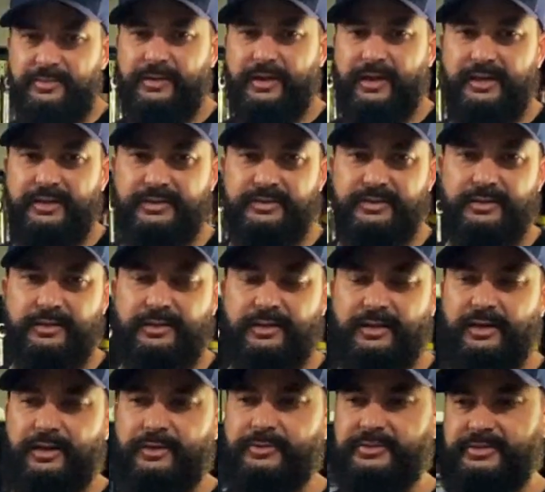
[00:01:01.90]
mind,
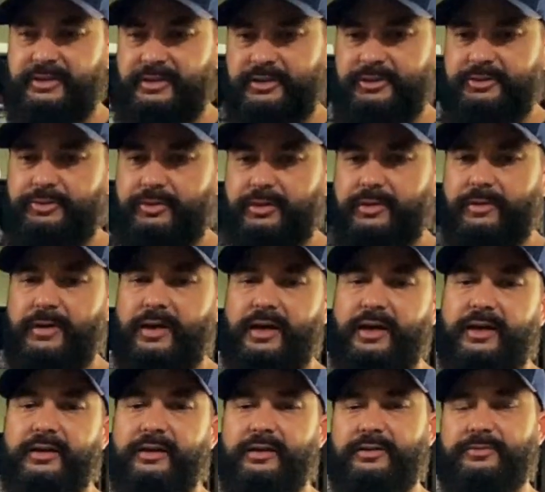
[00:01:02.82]
I was on a trail
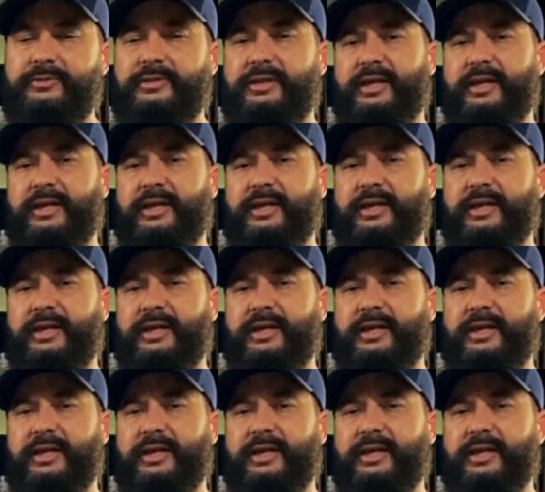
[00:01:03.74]
ride and we